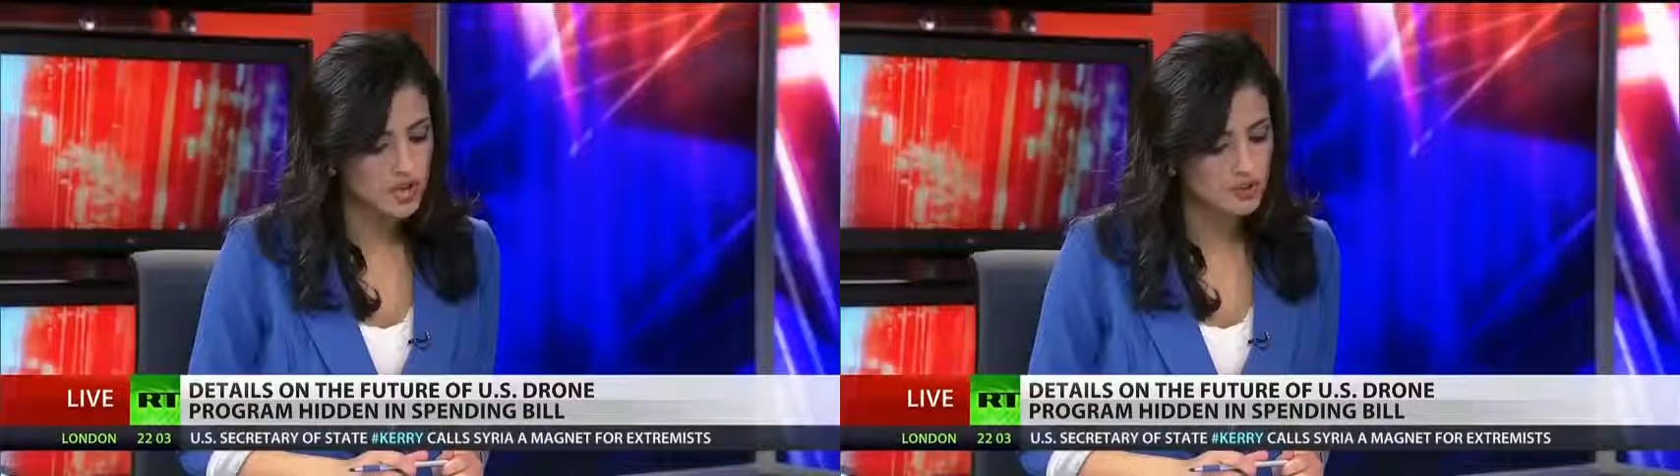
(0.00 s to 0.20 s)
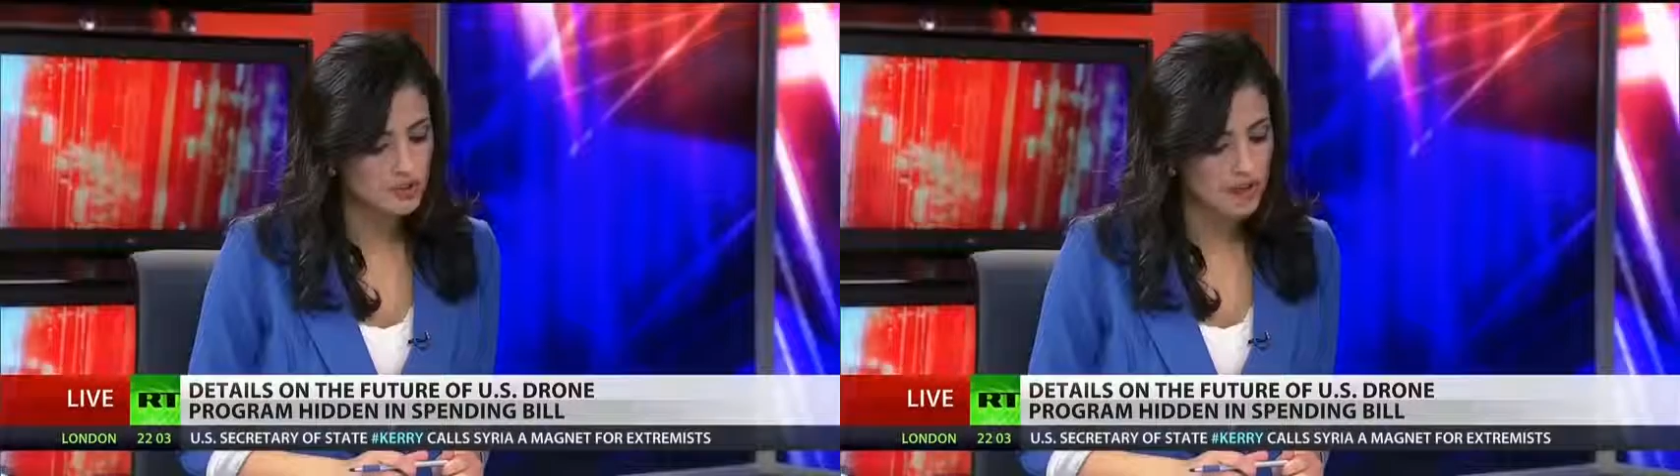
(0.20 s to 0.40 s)

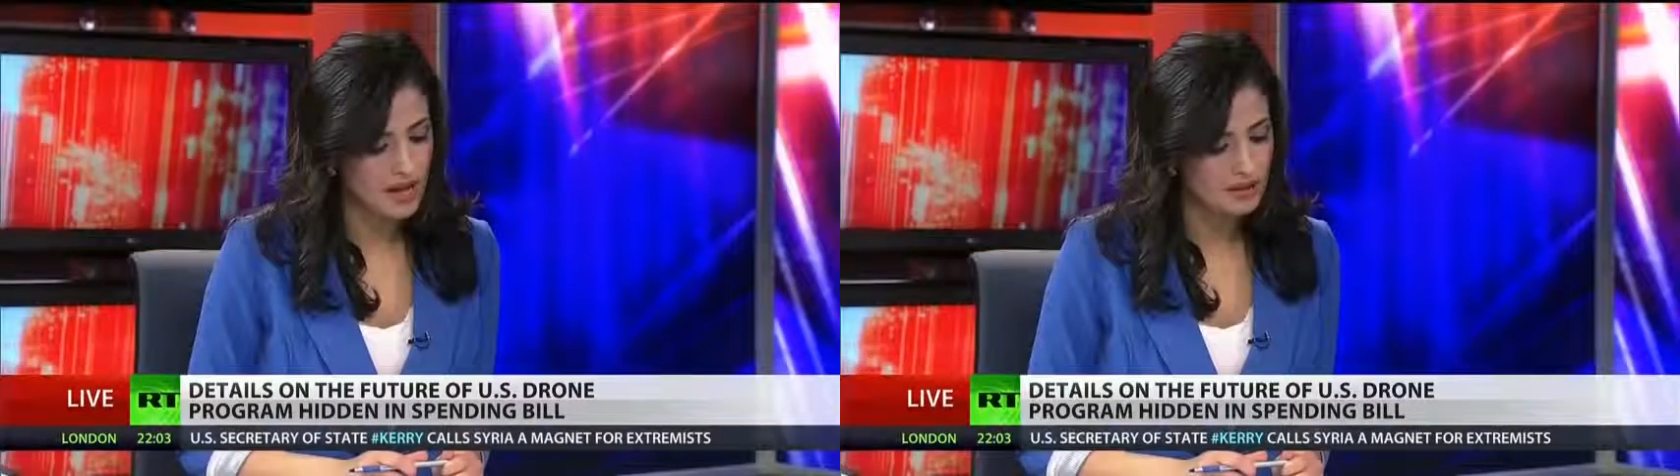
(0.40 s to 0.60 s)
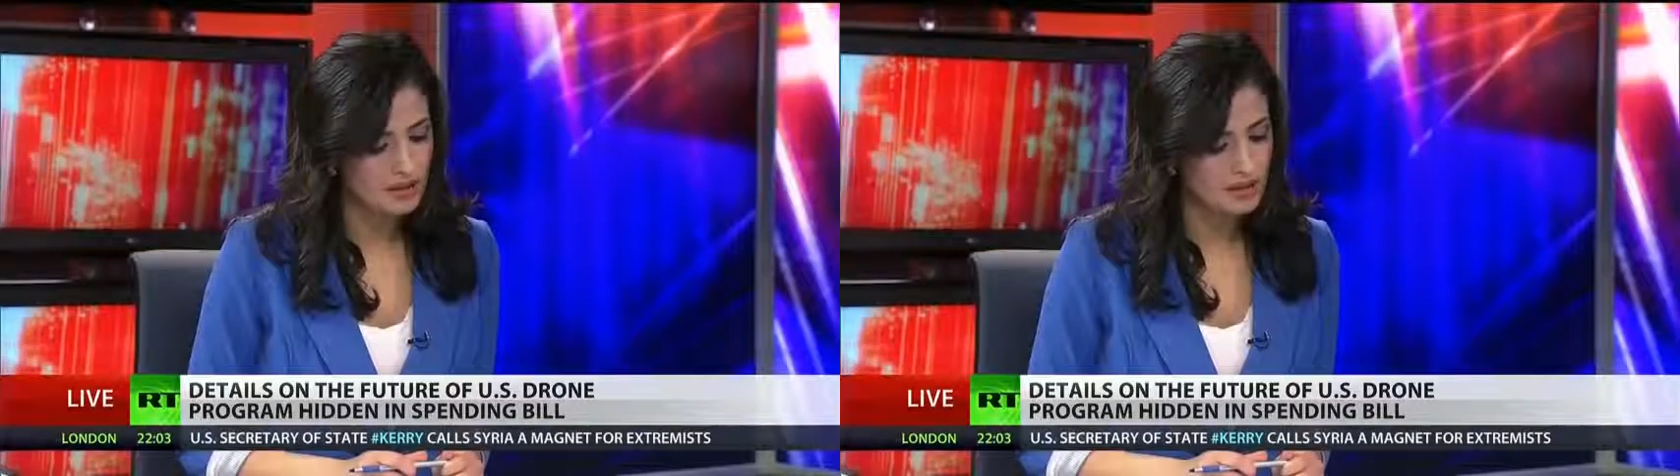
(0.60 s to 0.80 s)
checks and
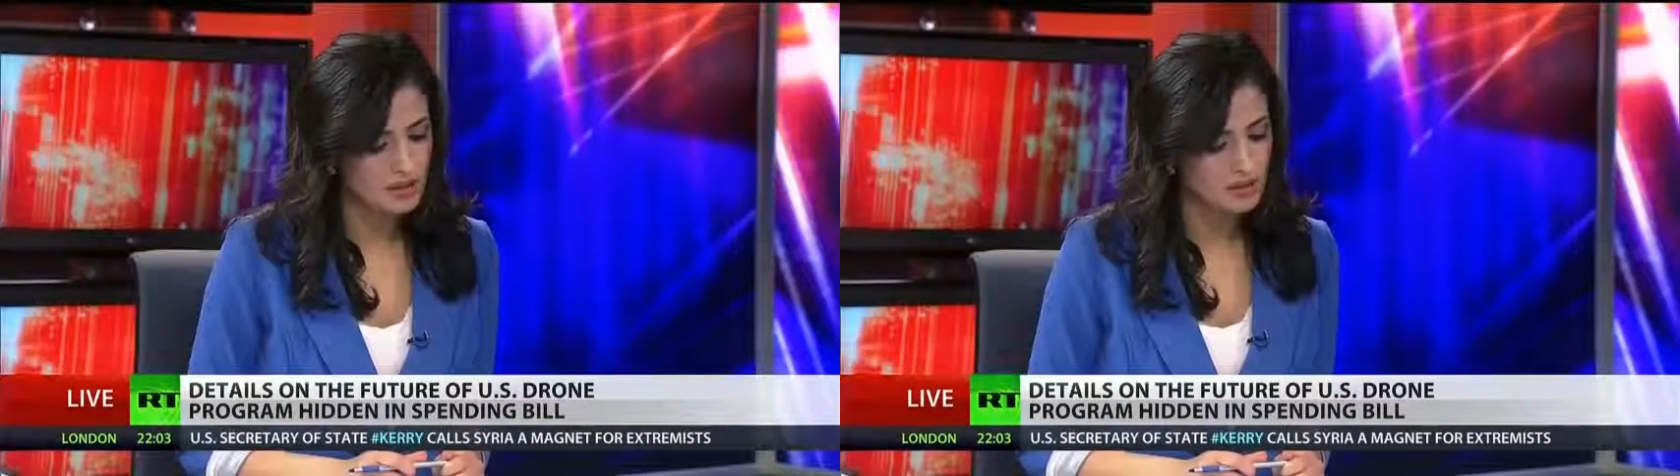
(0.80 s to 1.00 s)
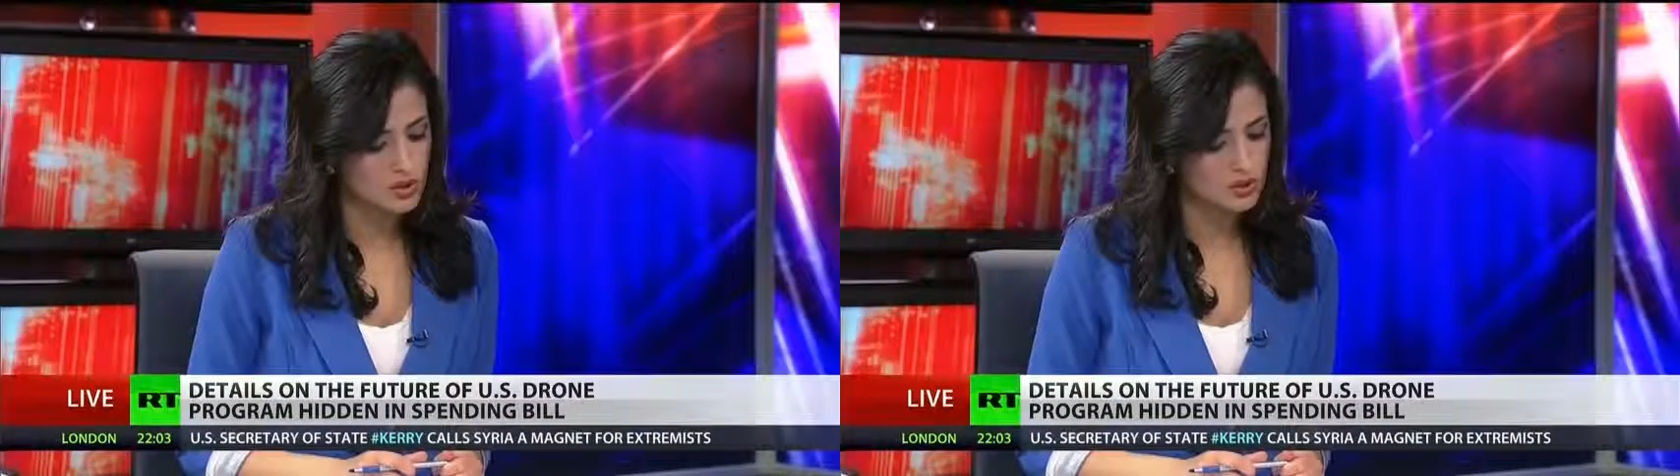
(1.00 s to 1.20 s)
balances
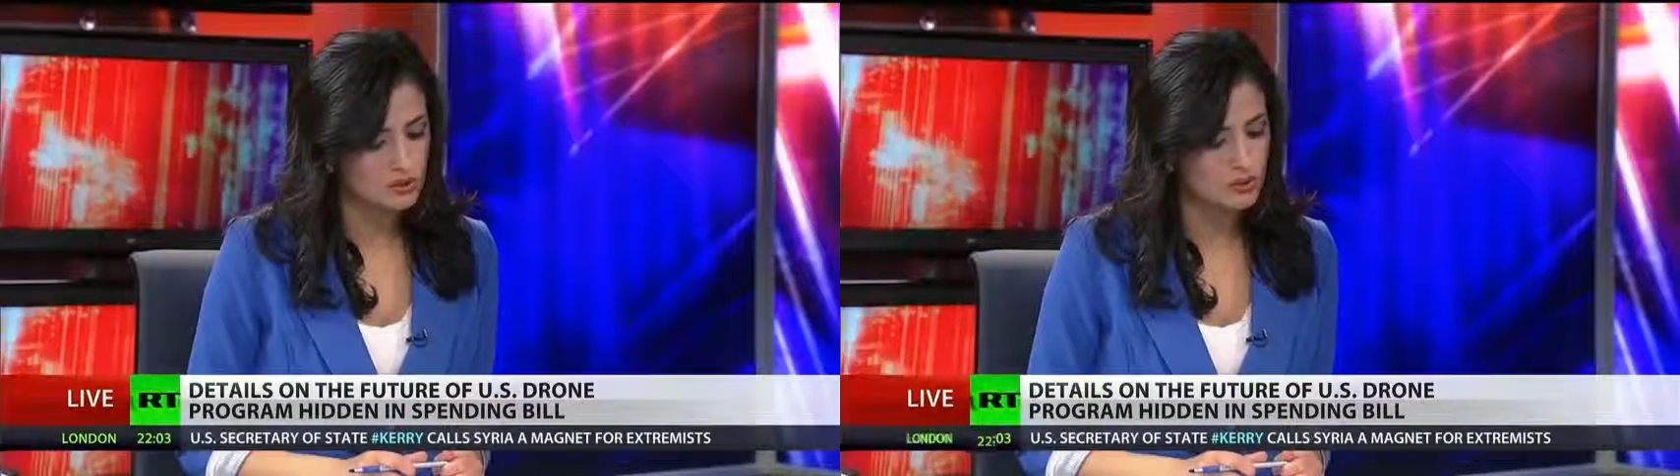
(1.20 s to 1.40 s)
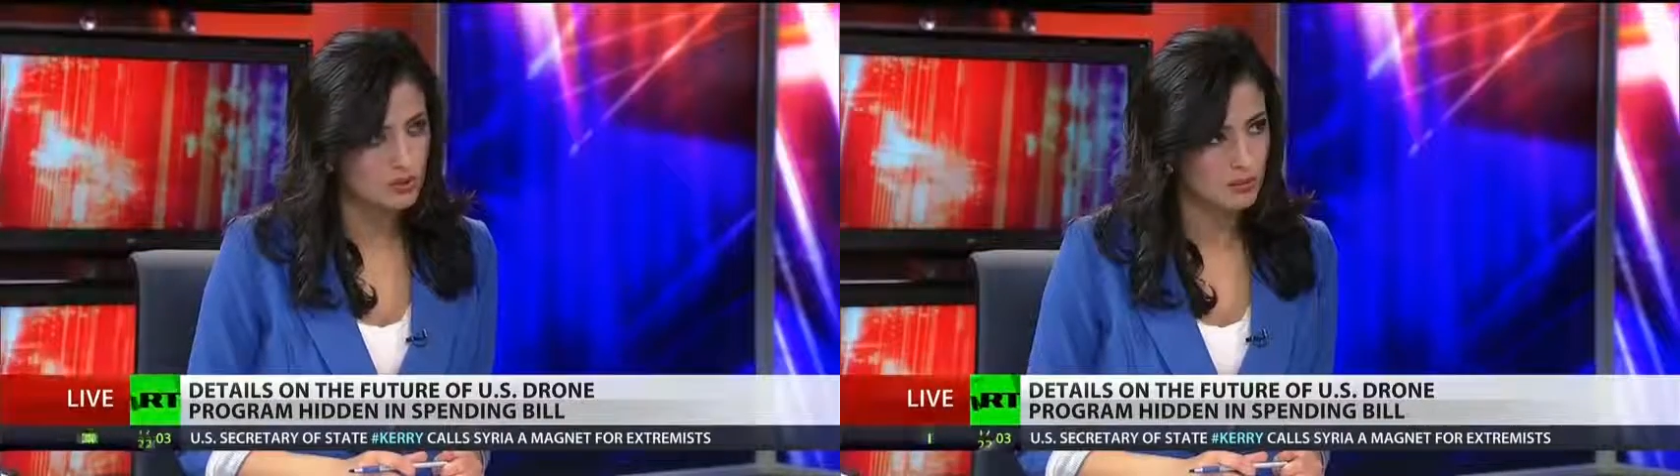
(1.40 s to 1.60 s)
that would
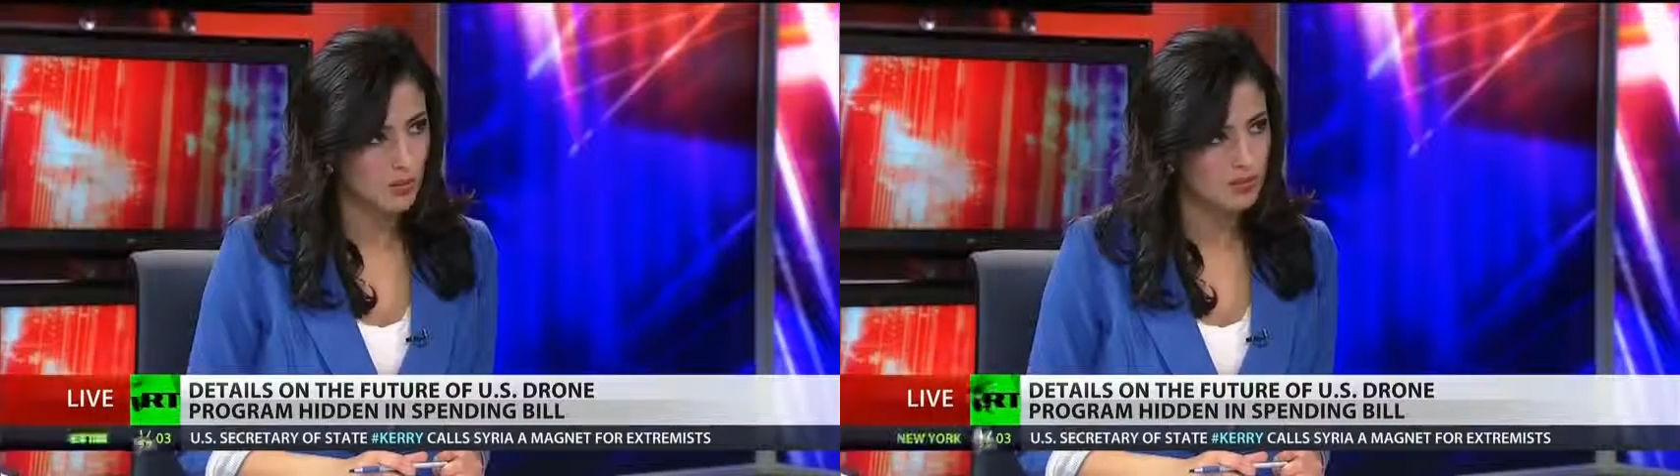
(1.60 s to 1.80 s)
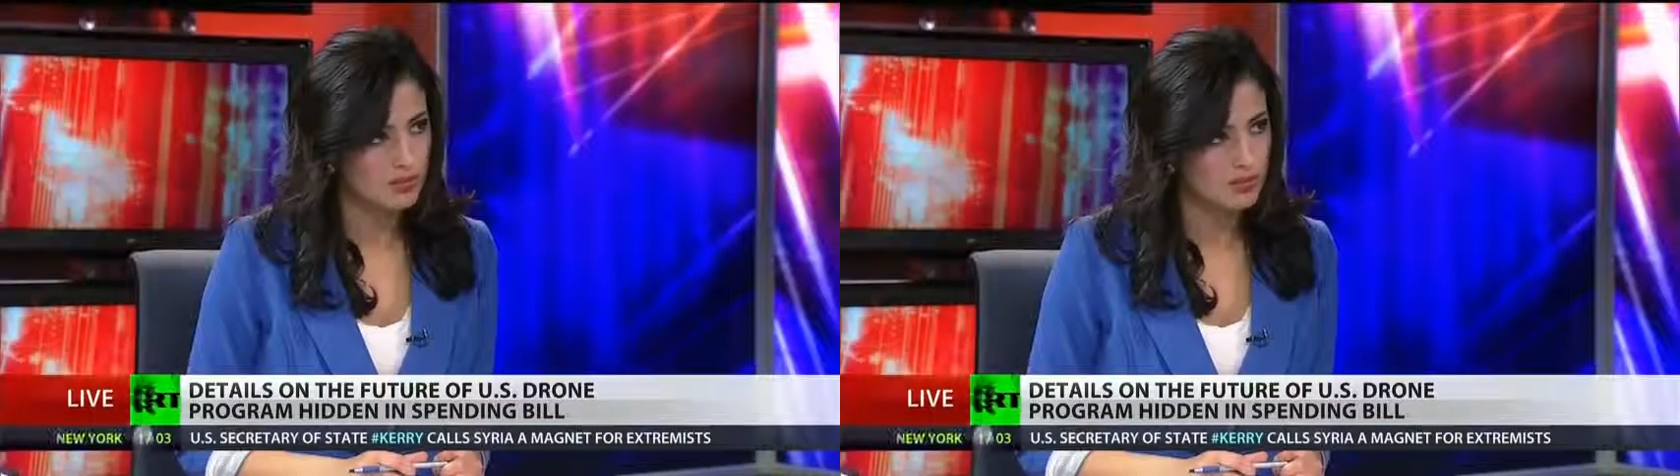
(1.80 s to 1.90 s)
certainly be more